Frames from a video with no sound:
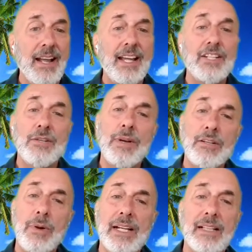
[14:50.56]
and she
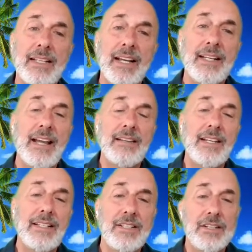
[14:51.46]
went quickly, and that
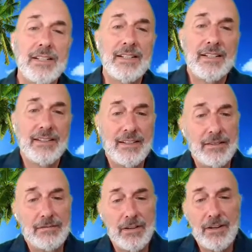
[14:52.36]
is good,
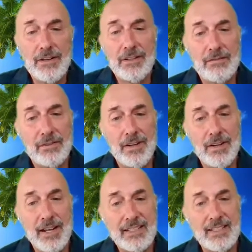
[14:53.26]
good for her, good for
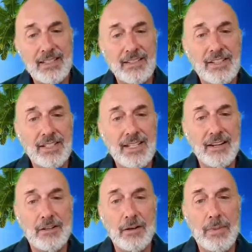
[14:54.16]
us. And she said
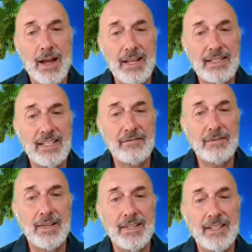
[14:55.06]
her goodbyes to
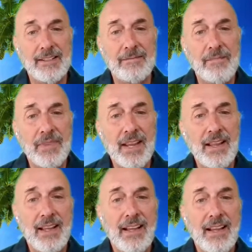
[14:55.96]
everybody, and
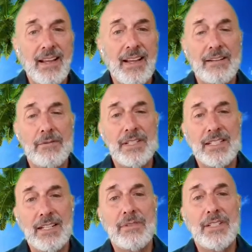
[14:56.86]
and it
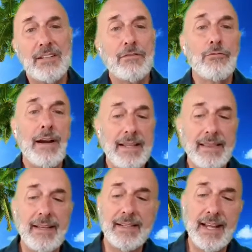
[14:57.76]
was it was a great
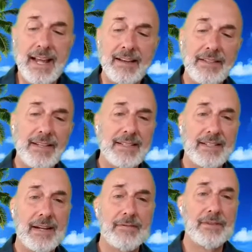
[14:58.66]
thing to have. It is a
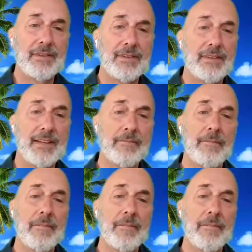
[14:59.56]
comfort thing.